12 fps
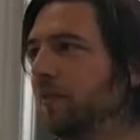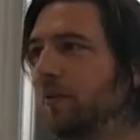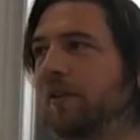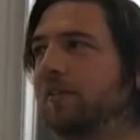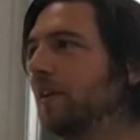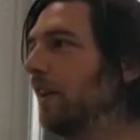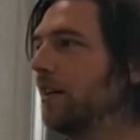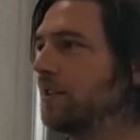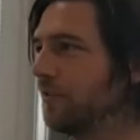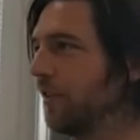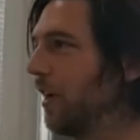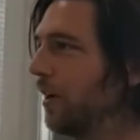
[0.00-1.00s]
20
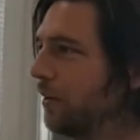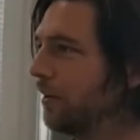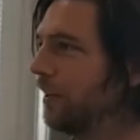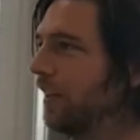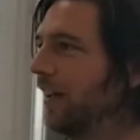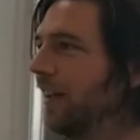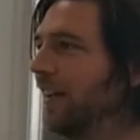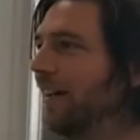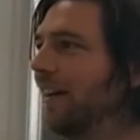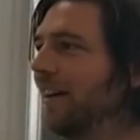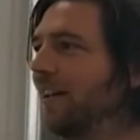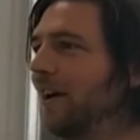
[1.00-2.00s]
lines of code that
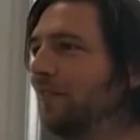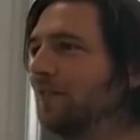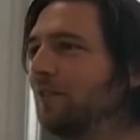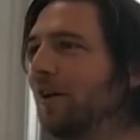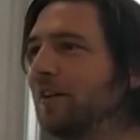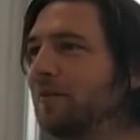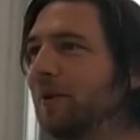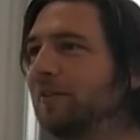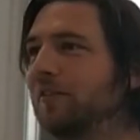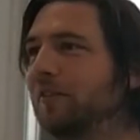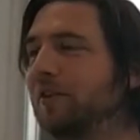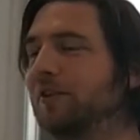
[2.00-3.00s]
you have to write to be
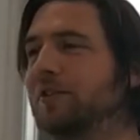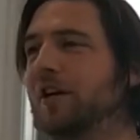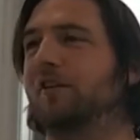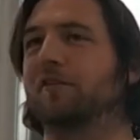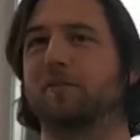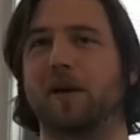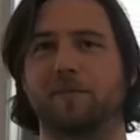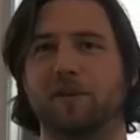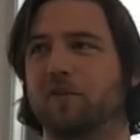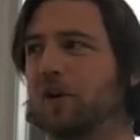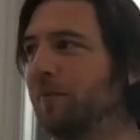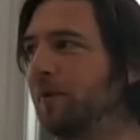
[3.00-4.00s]
able to do it yourself, and maybe
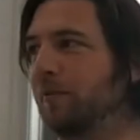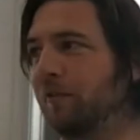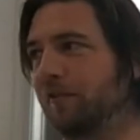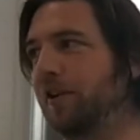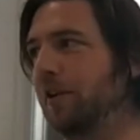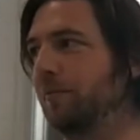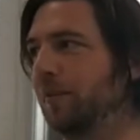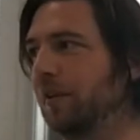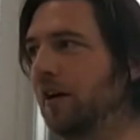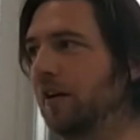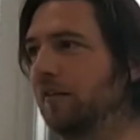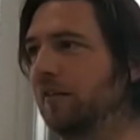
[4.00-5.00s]
you've got a bit more freedom
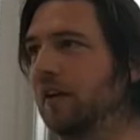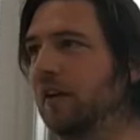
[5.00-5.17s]
to kind of